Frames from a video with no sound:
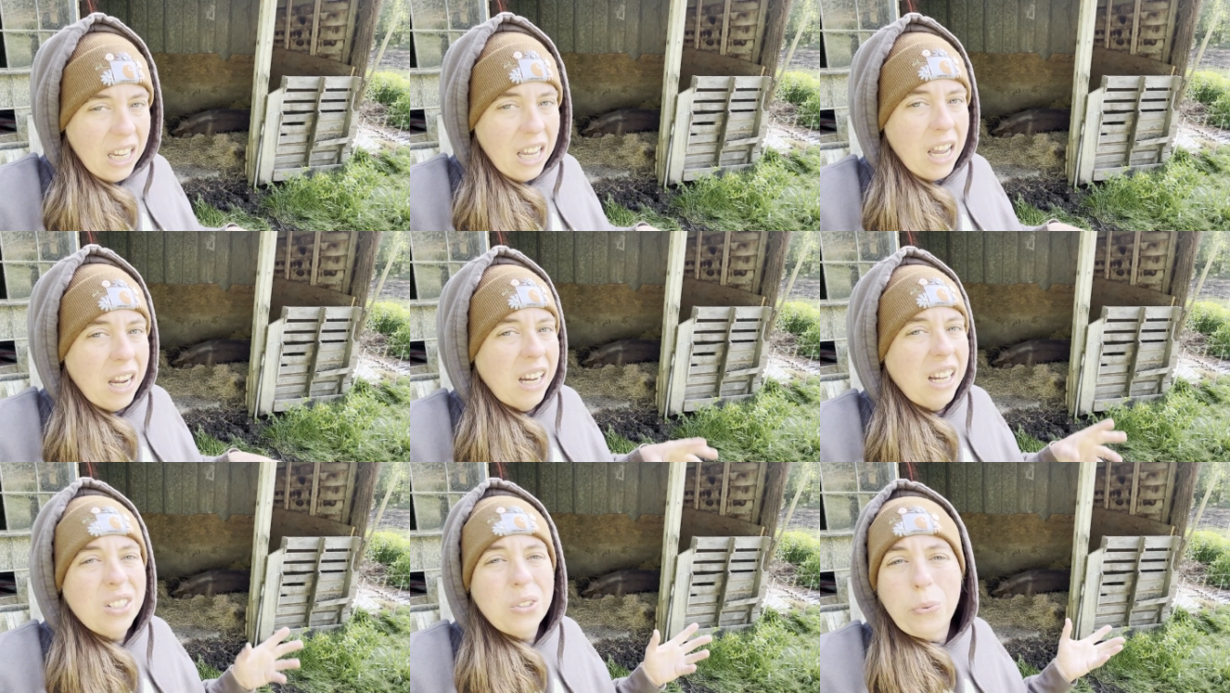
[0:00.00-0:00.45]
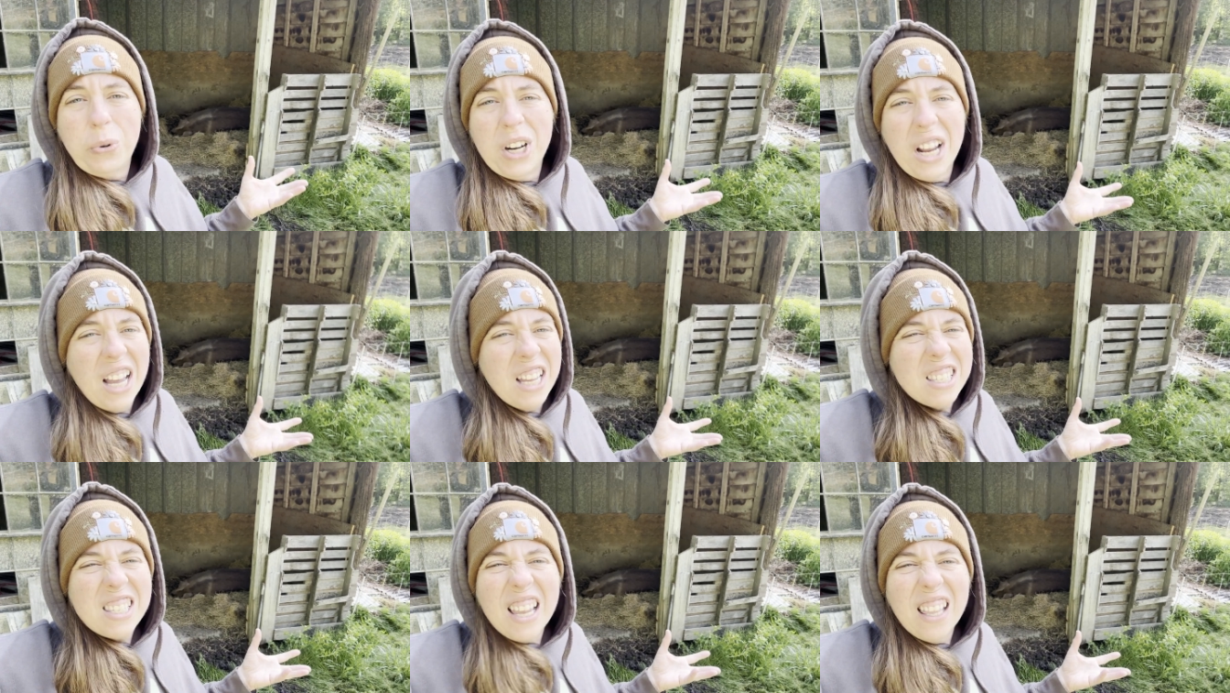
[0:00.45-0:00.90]
and because we're
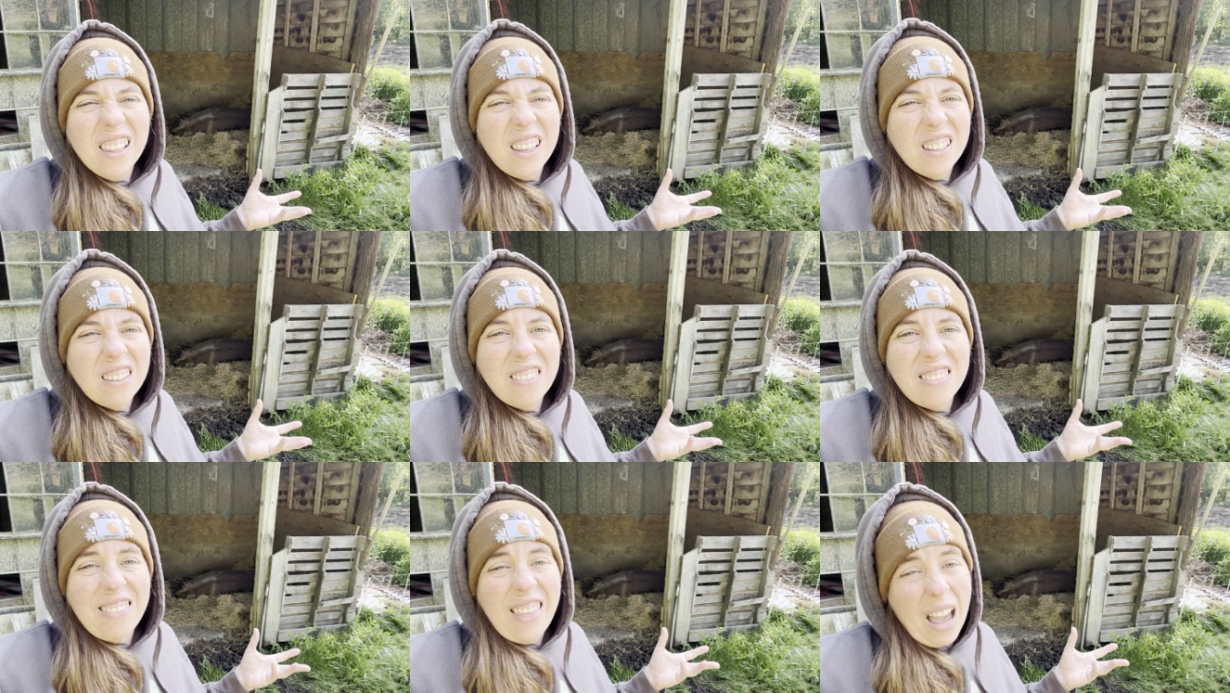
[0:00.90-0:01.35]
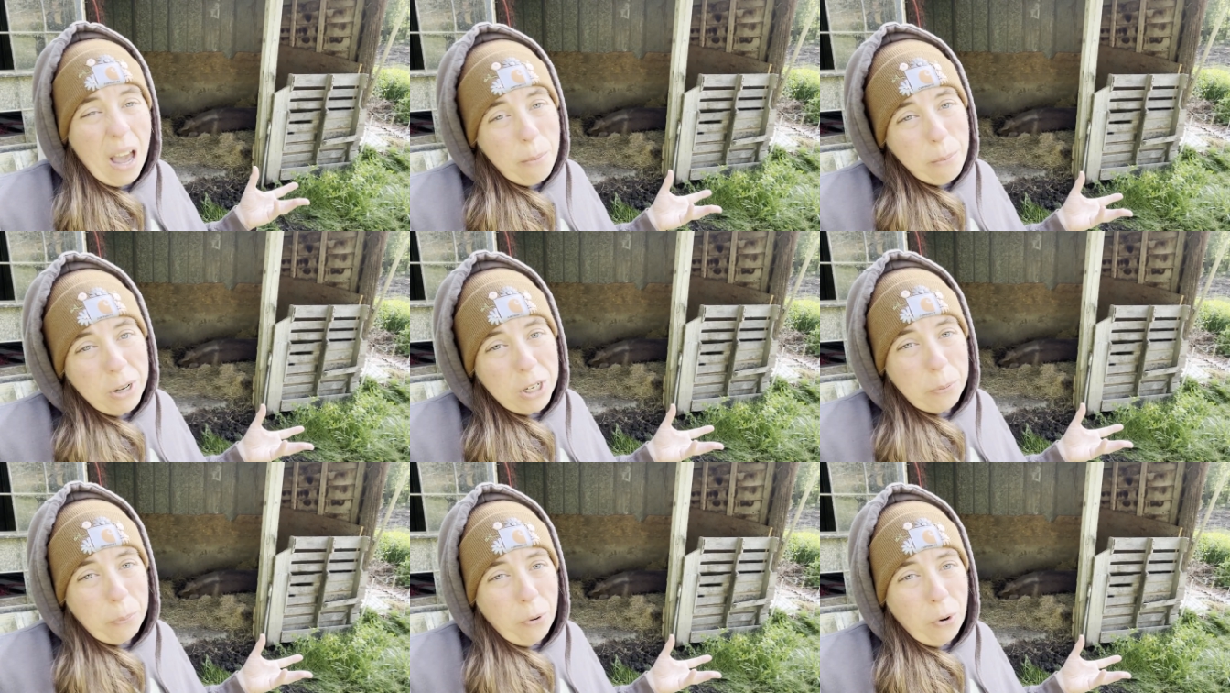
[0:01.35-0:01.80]
not selling that
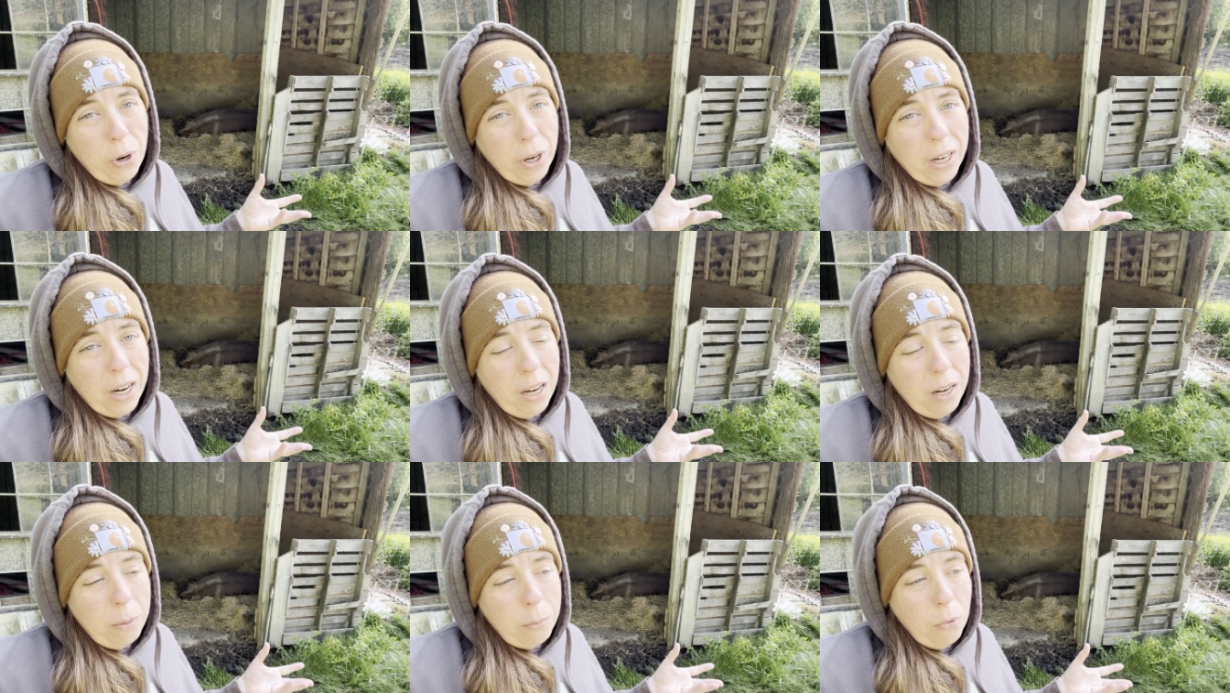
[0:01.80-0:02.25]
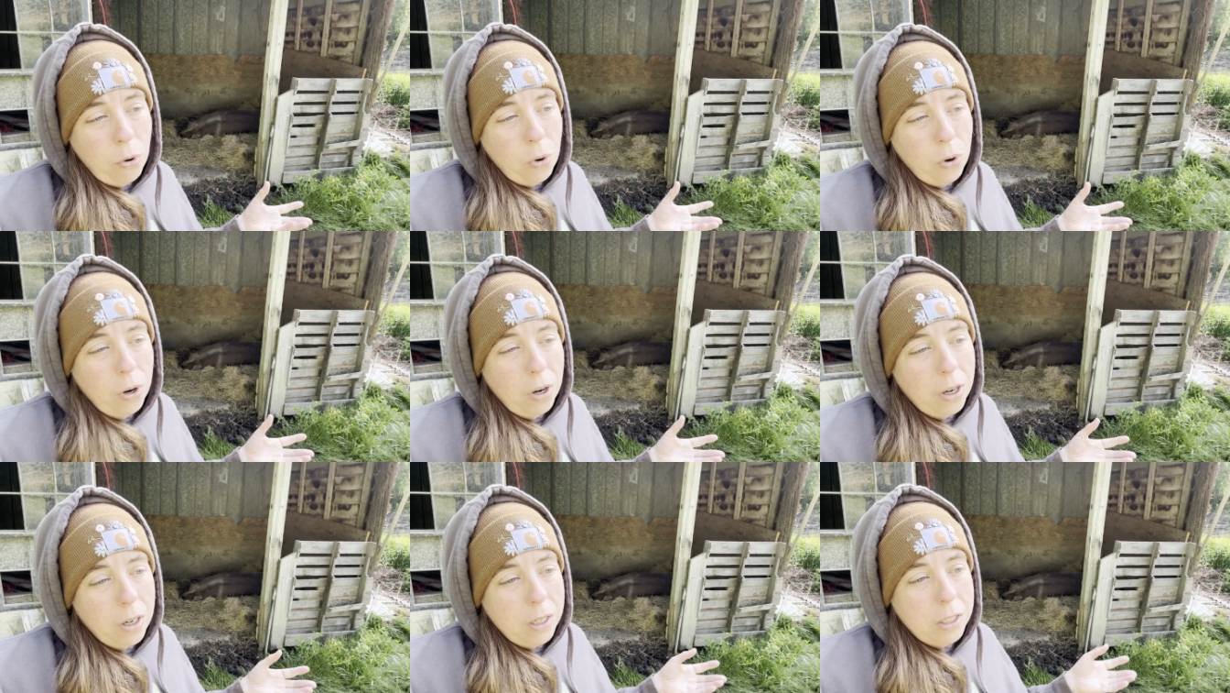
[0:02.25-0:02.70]
much pork
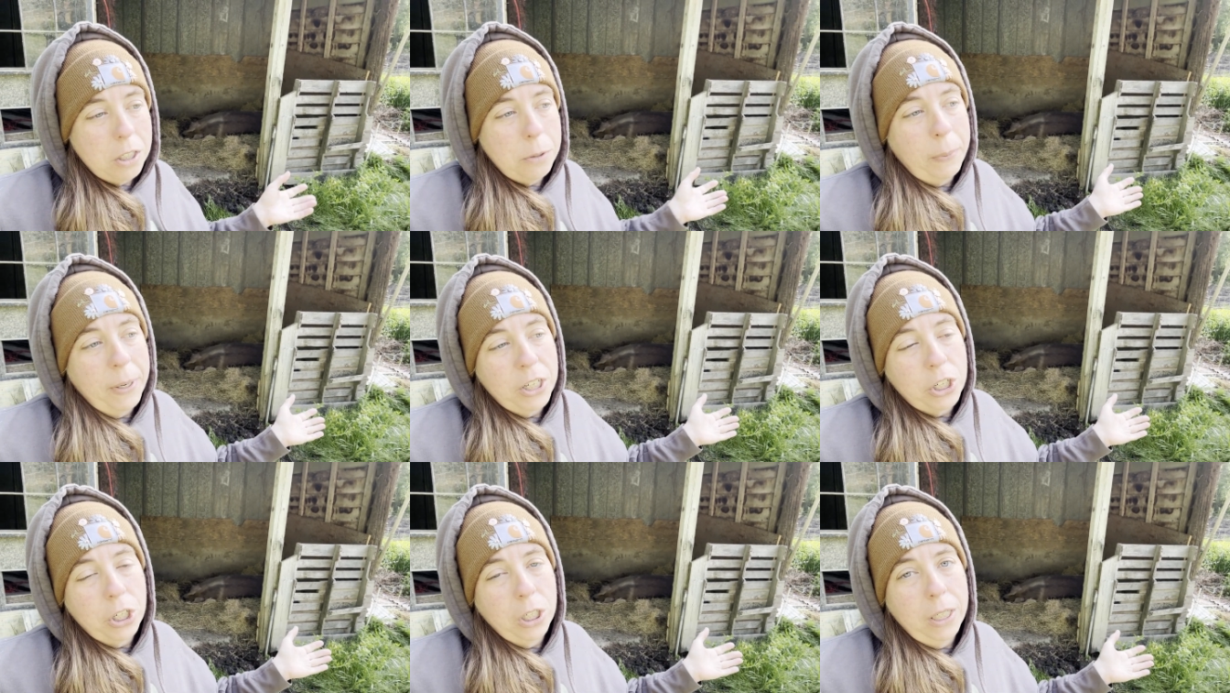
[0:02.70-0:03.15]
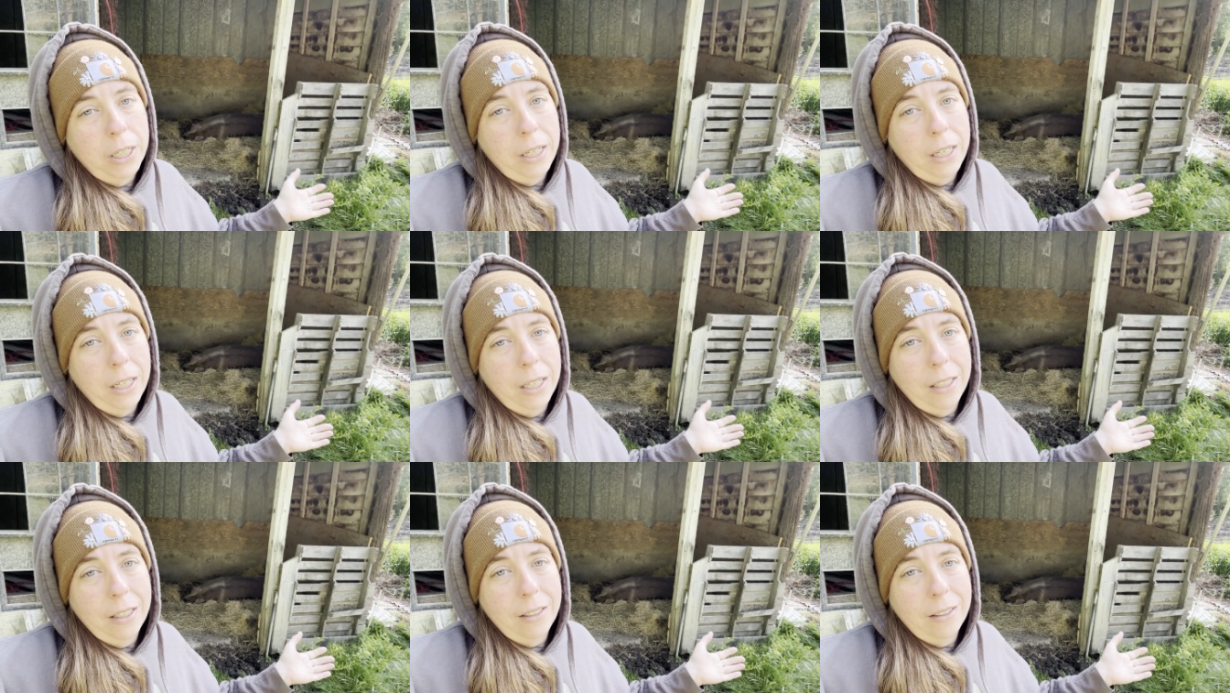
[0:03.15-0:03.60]
anymore, especially
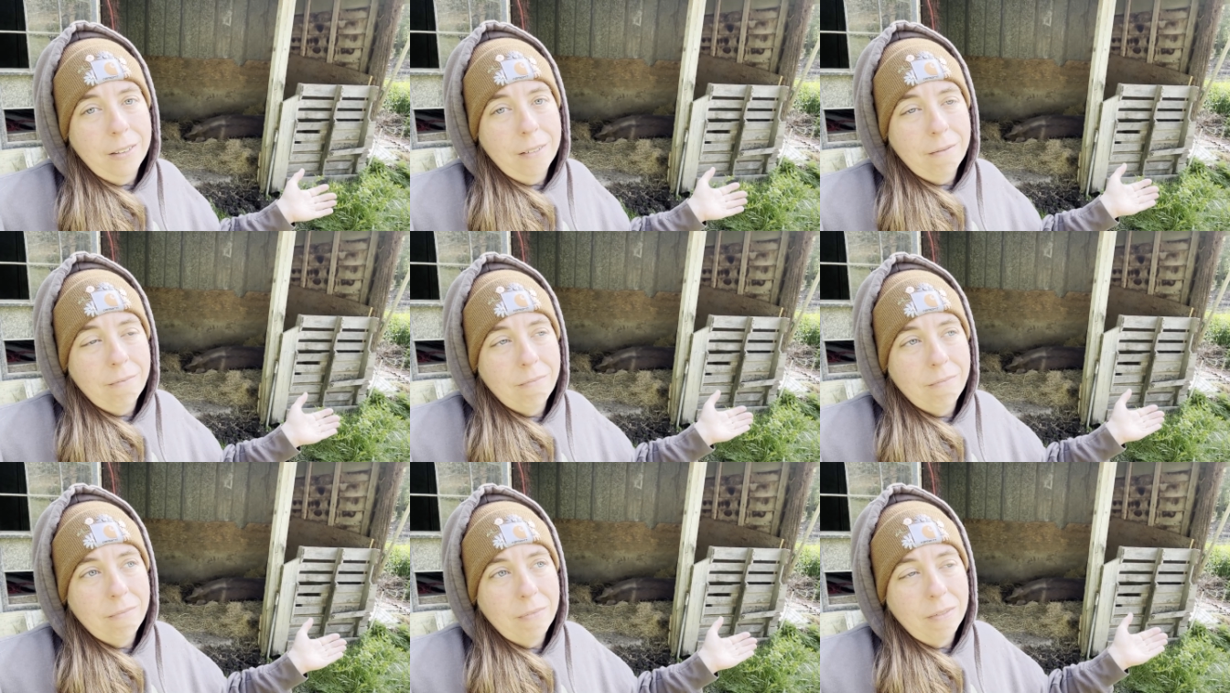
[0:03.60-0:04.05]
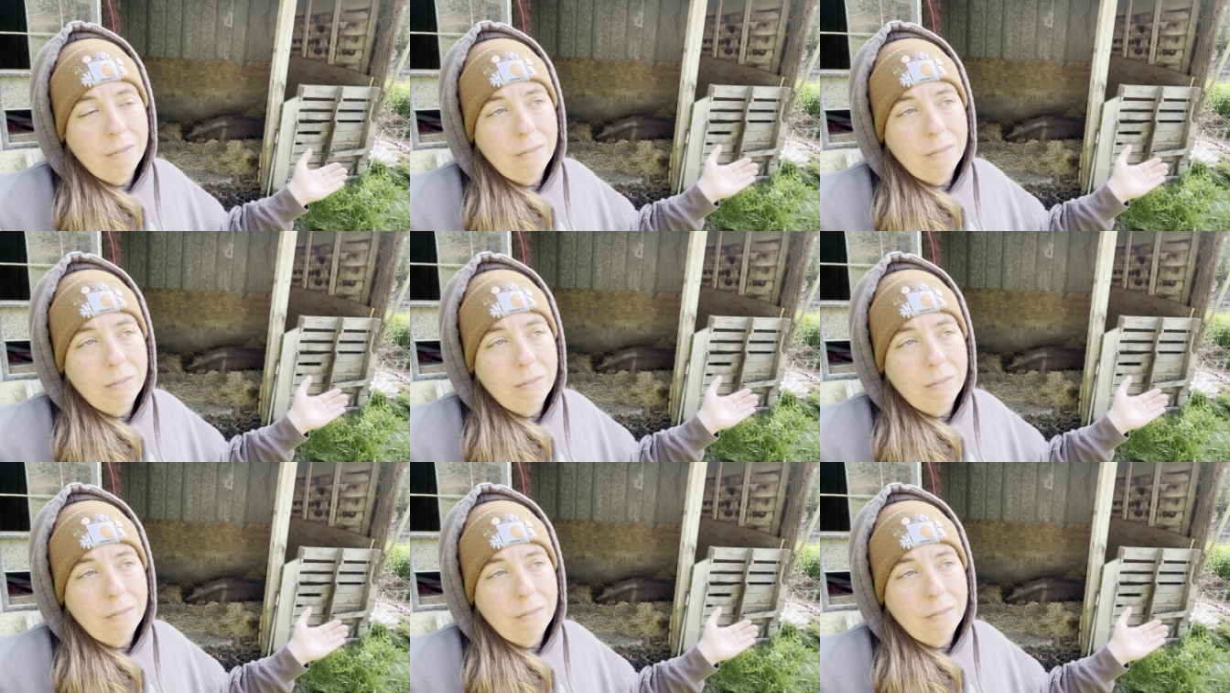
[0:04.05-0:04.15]
in